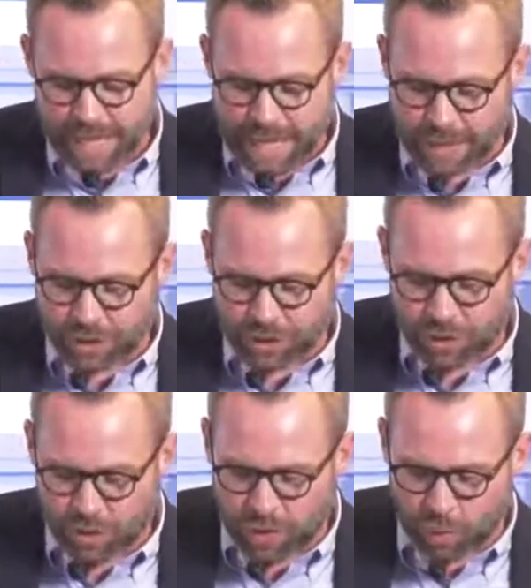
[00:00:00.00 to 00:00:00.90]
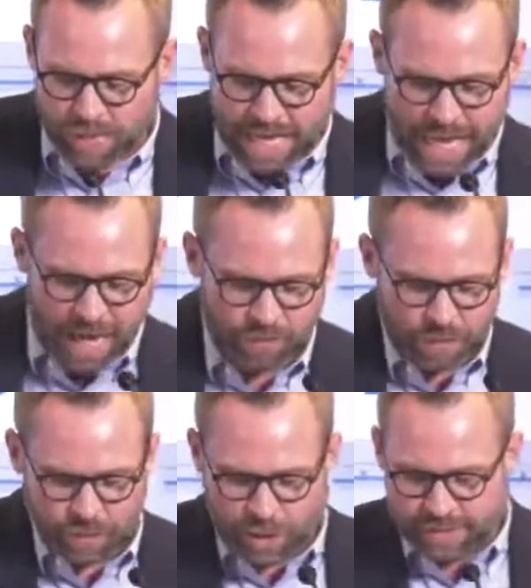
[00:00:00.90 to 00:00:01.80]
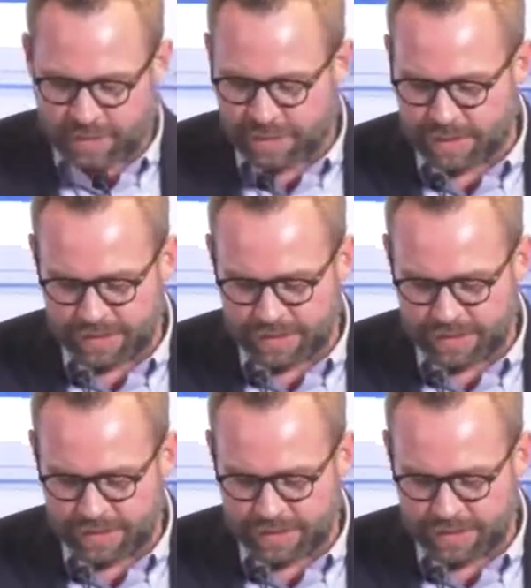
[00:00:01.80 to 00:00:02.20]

and ensure that we have justices